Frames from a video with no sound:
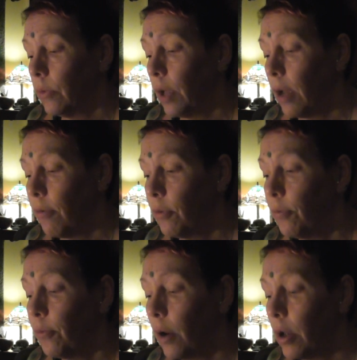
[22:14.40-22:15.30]
we have to
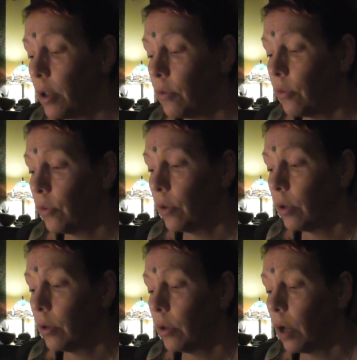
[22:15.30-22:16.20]
find
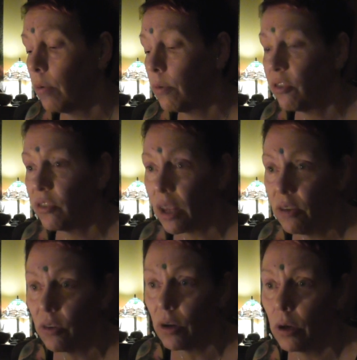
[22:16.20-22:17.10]
our
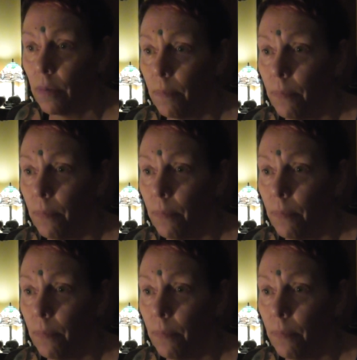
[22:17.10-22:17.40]
center